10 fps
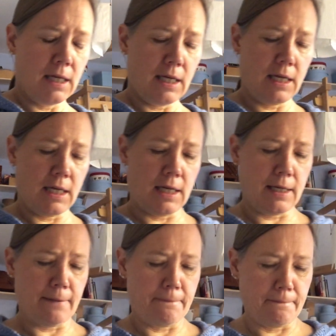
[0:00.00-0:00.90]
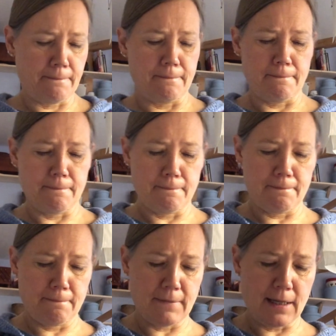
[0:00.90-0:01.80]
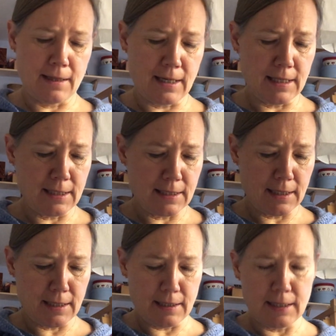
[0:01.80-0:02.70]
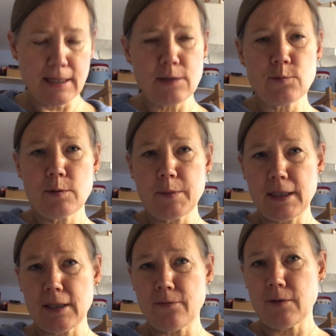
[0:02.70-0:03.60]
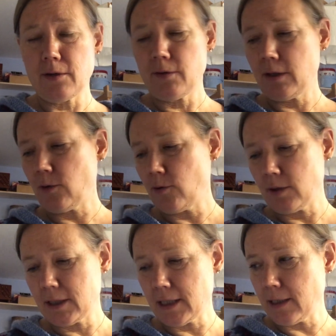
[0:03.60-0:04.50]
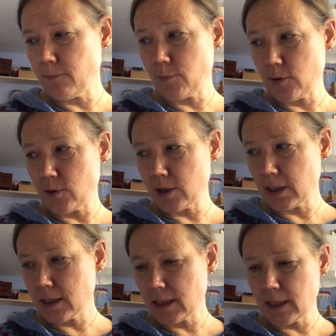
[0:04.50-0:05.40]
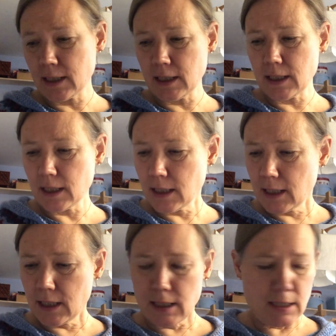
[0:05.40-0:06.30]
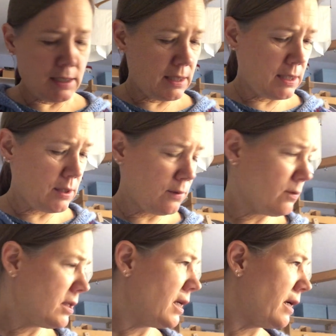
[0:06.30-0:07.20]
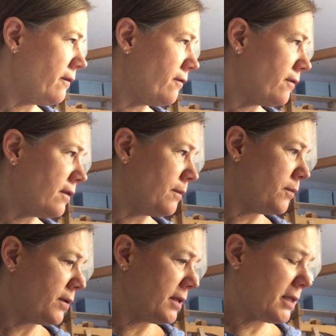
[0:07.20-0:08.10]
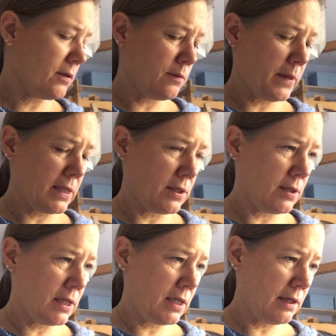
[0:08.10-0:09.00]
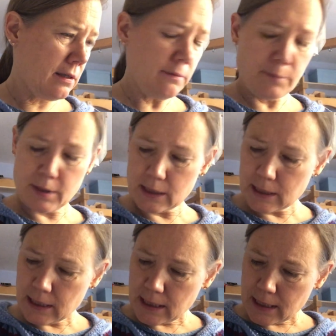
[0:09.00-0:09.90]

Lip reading: and that will be a very long time project. And I don't have the printout pattern here, but